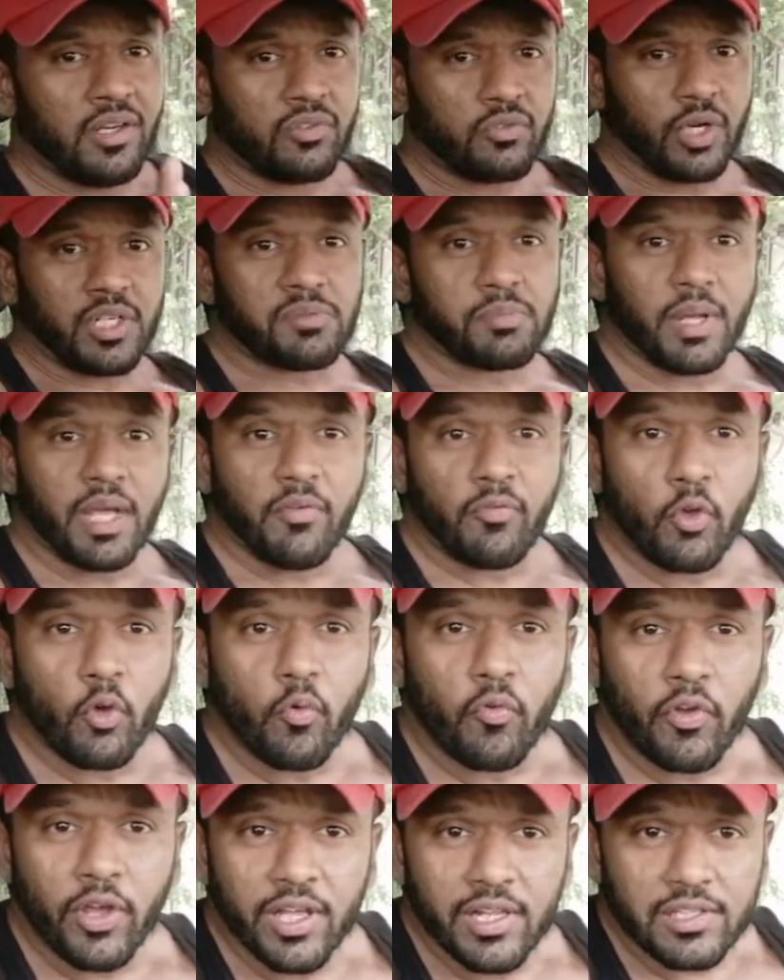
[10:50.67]
trust me, if you
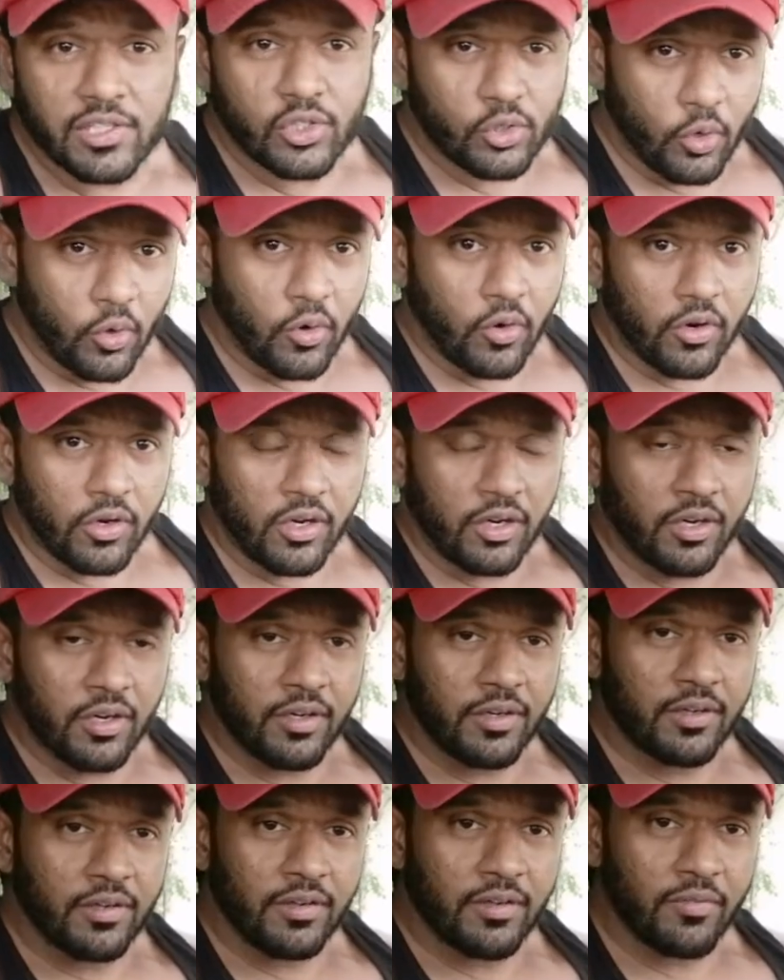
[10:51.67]
feel sore
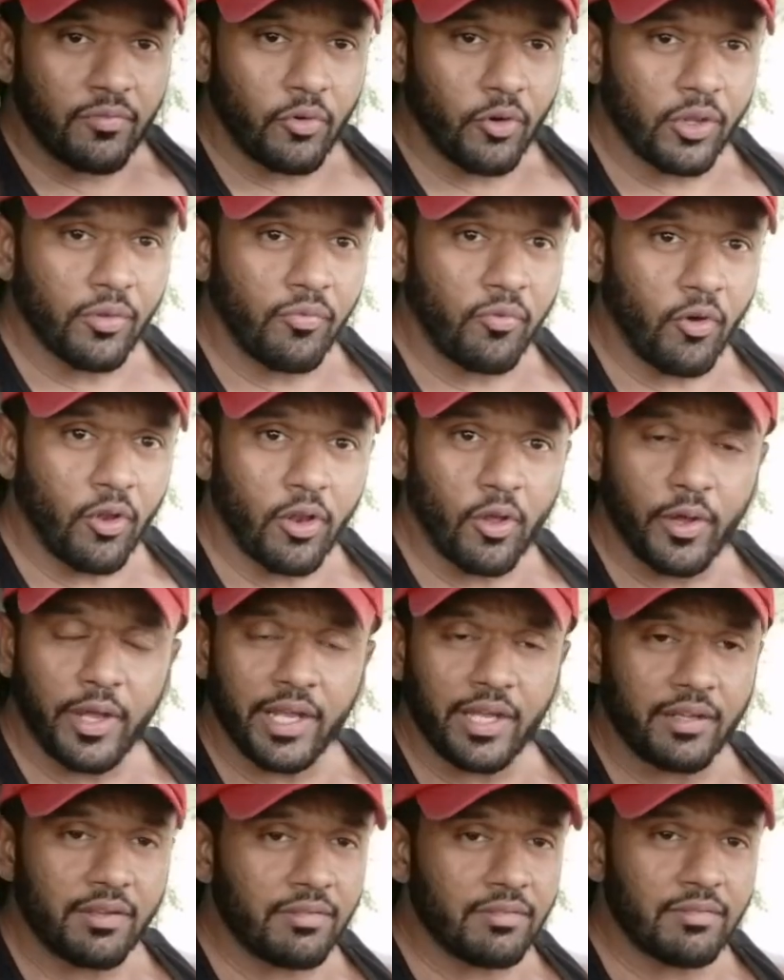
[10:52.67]
for the
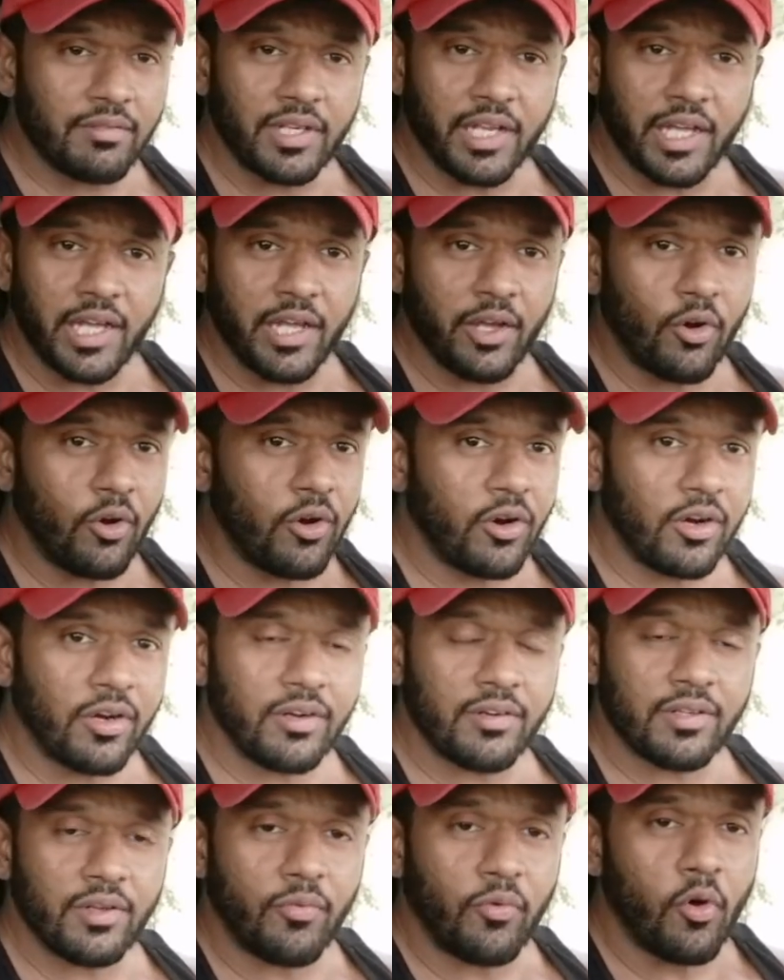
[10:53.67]
following day
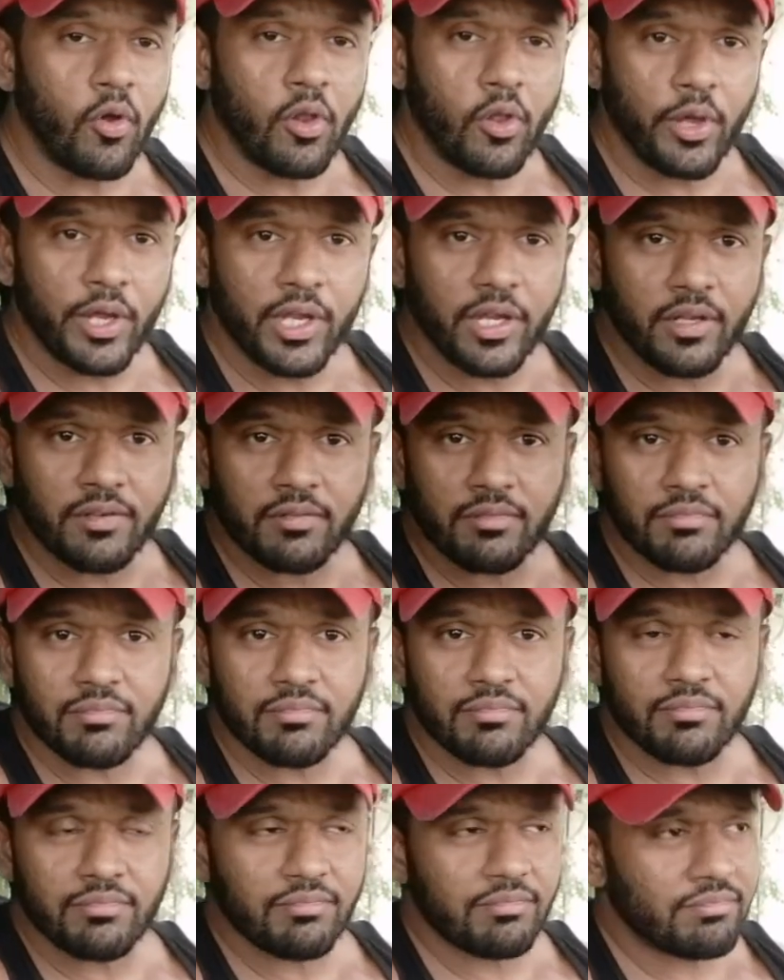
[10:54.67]
or the following
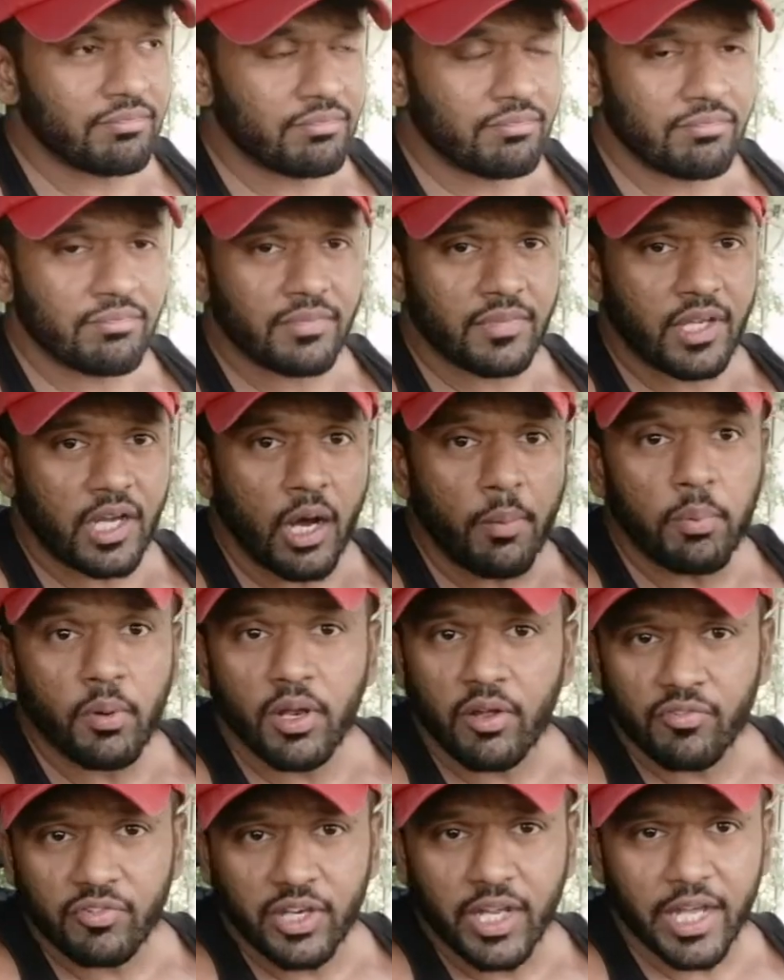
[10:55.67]

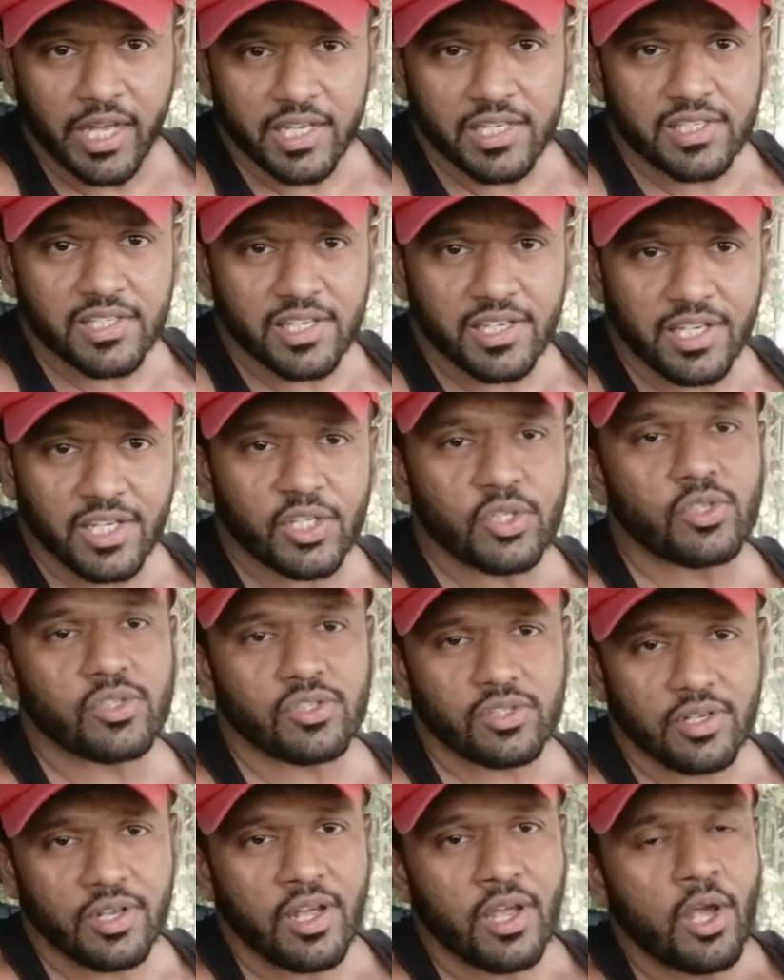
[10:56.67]
couple of days,
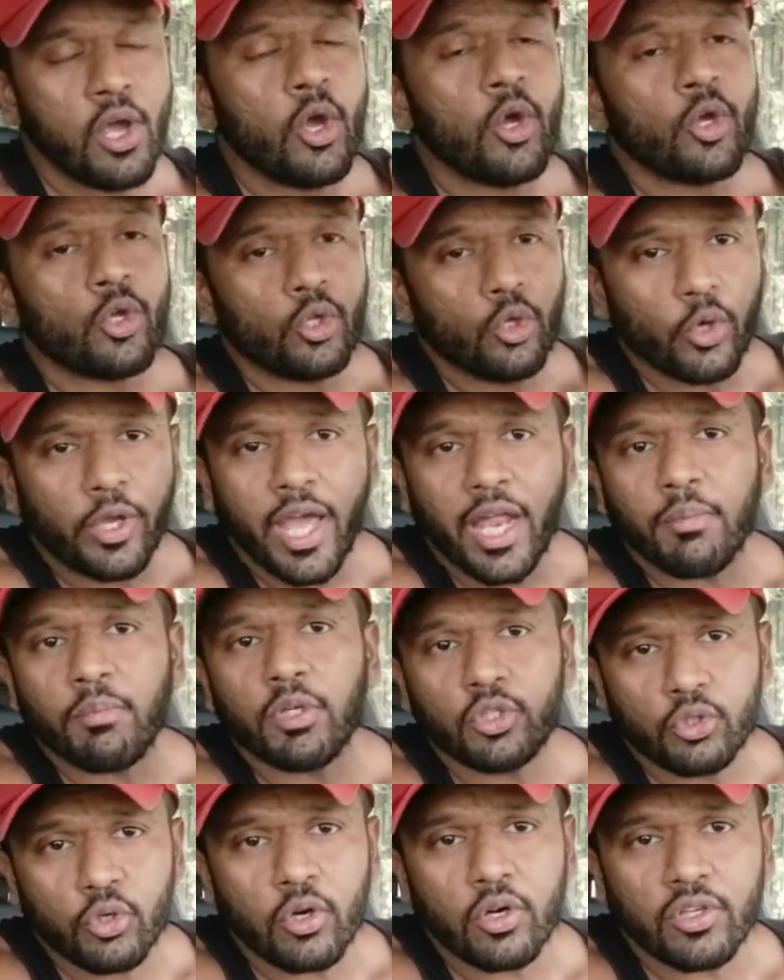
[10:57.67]
you can be
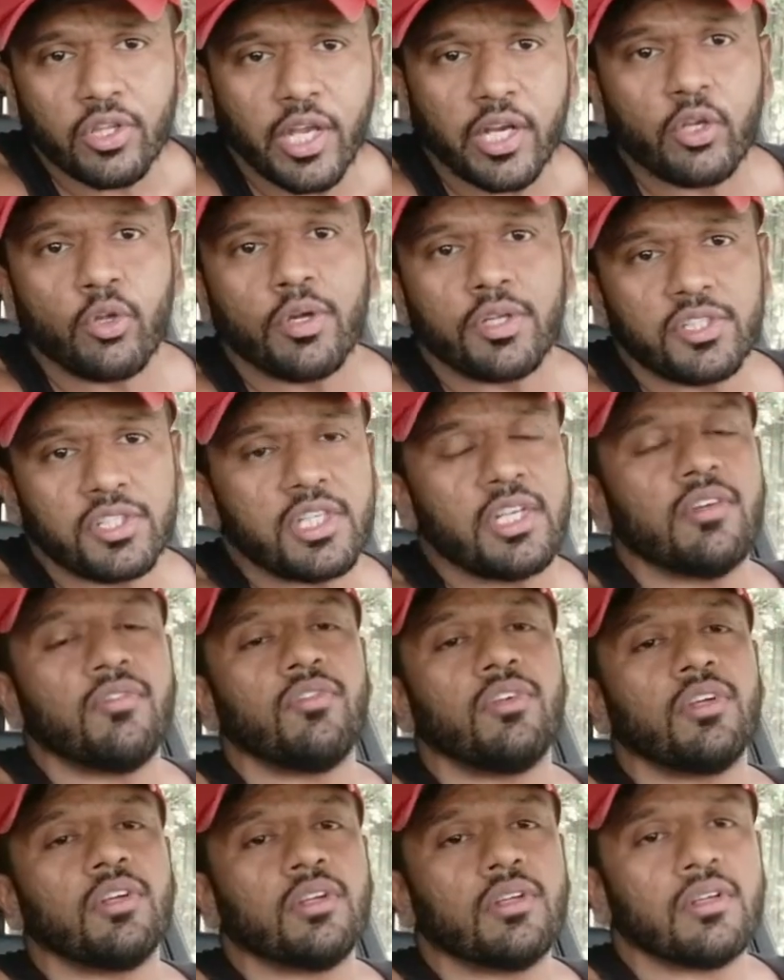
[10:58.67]
sure that you
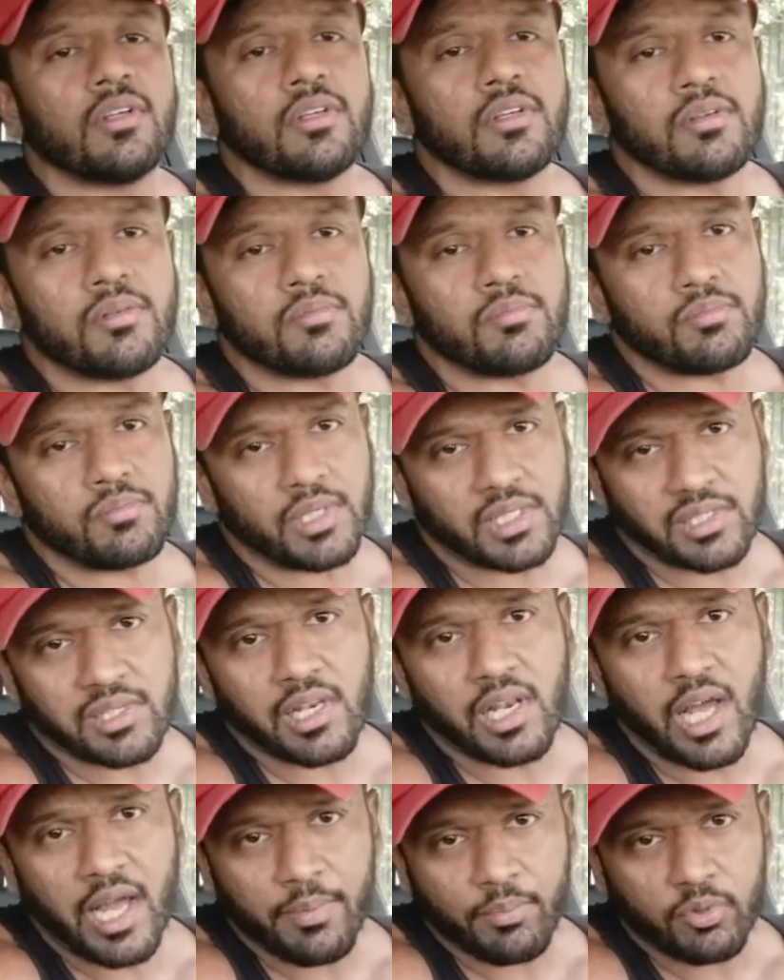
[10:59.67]
achieved
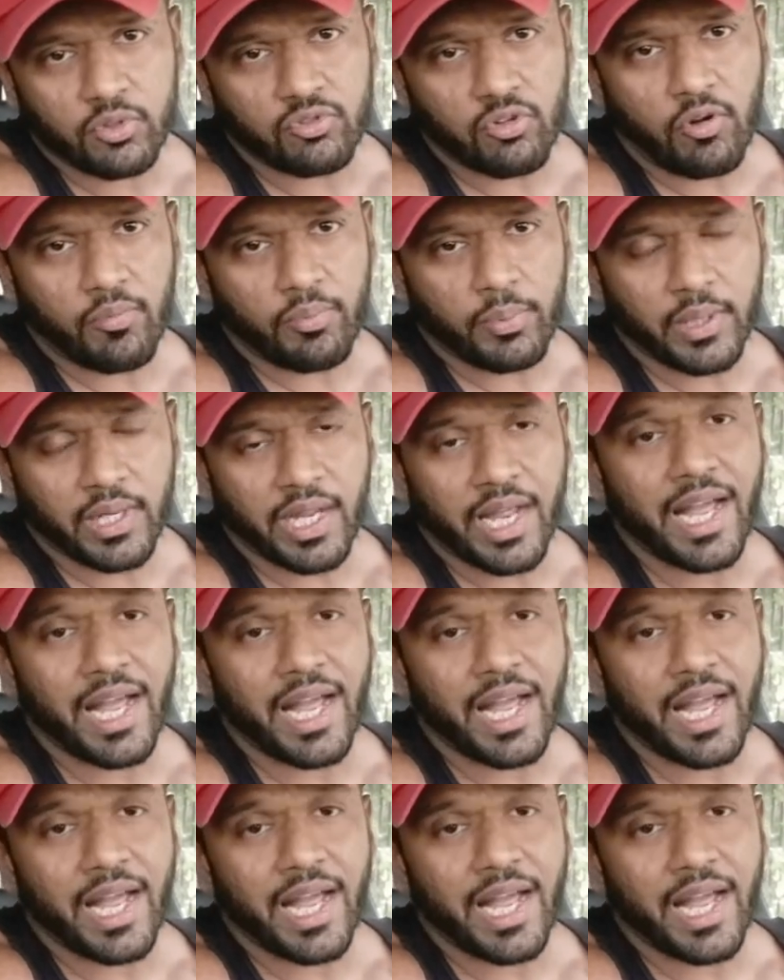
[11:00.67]
muscle hypertrophy,